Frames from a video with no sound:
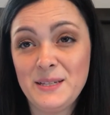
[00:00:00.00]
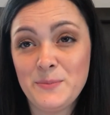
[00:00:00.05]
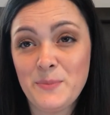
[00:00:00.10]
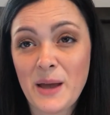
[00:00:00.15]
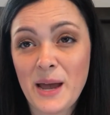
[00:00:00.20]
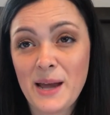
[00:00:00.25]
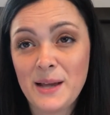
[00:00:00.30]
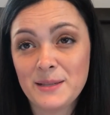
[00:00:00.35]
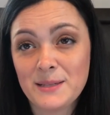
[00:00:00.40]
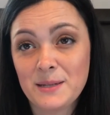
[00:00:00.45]
these
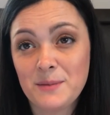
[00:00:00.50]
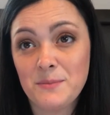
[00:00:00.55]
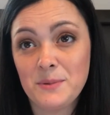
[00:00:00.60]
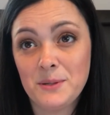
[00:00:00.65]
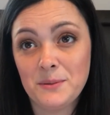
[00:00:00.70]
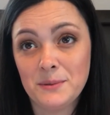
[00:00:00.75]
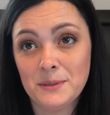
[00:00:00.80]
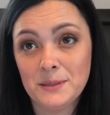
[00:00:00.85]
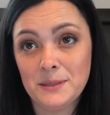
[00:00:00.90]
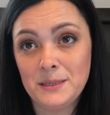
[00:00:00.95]
bags can
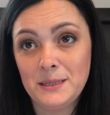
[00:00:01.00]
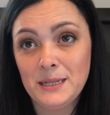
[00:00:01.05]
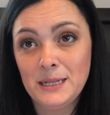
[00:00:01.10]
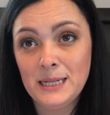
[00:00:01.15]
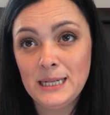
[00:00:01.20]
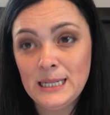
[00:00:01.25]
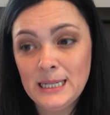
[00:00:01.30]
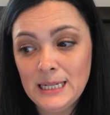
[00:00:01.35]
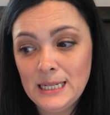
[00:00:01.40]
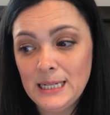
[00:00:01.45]
be really
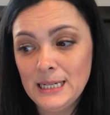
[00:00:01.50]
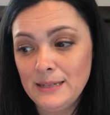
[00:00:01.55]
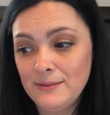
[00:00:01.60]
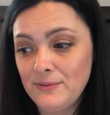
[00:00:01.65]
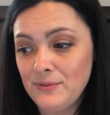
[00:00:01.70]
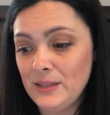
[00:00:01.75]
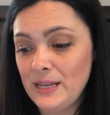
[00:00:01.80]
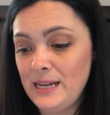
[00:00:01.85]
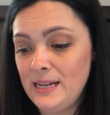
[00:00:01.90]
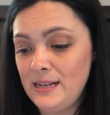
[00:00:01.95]

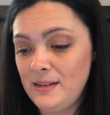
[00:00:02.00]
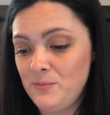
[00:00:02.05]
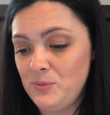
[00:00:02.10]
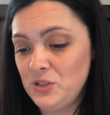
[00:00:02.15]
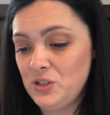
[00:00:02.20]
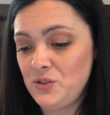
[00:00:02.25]
inflated,